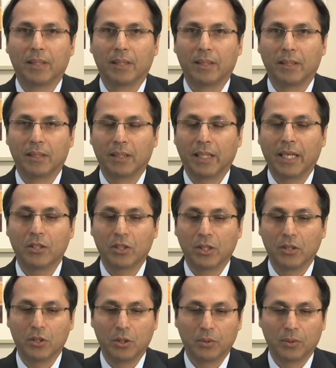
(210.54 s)
litigation
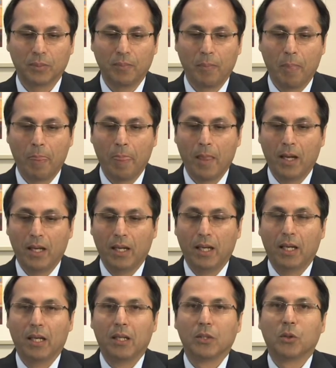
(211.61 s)
issues.
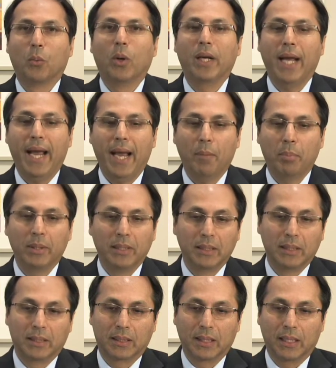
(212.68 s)
So what
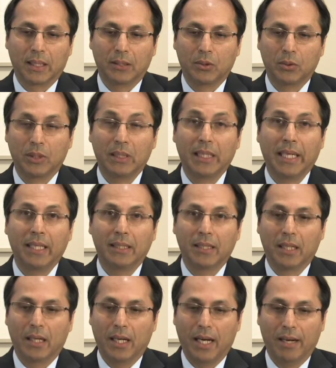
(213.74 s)
happens to the
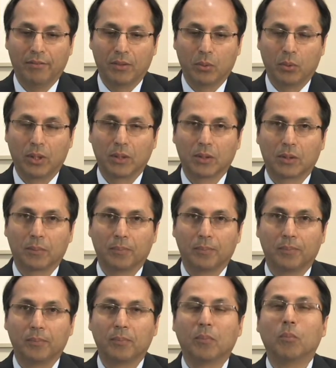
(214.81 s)
data afterwards?
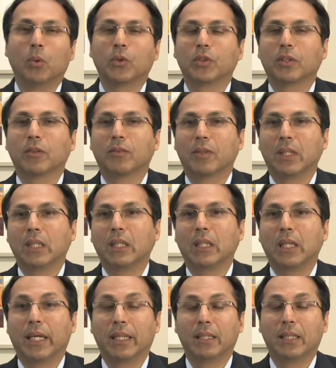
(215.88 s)
Most of
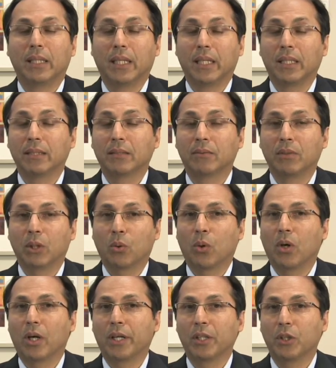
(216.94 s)
the NDAs
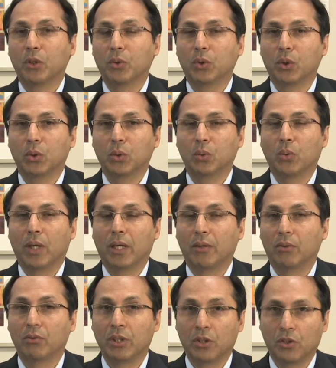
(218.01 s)
require you to
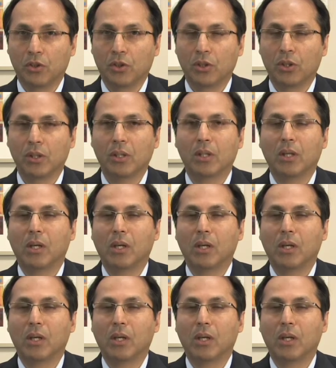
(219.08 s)
return